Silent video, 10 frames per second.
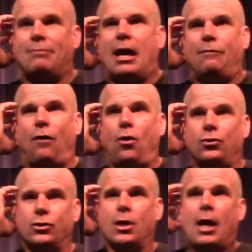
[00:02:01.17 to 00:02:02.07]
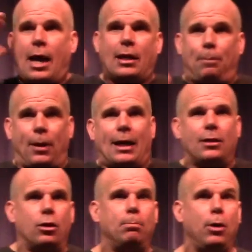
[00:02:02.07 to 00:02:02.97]
have the headphones, and they play
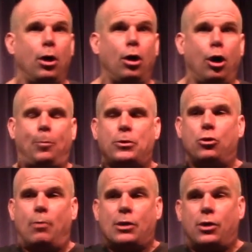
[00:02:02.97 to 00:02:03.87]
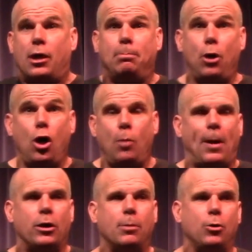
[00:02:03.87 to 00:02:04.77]
that little boop, and you raise your hand,
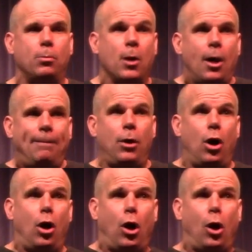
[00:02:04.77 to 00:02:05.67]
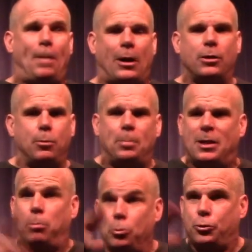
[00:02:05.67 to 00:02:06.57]
boop, I heard a boop, boop, I heard a boop,
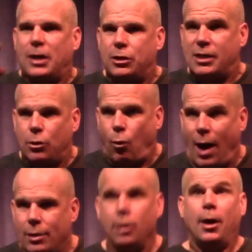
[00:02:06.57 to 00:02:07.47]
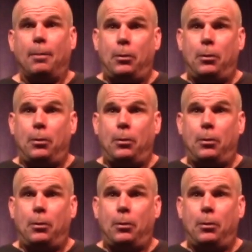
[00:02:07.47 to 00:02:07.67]
and the boops again something quieter,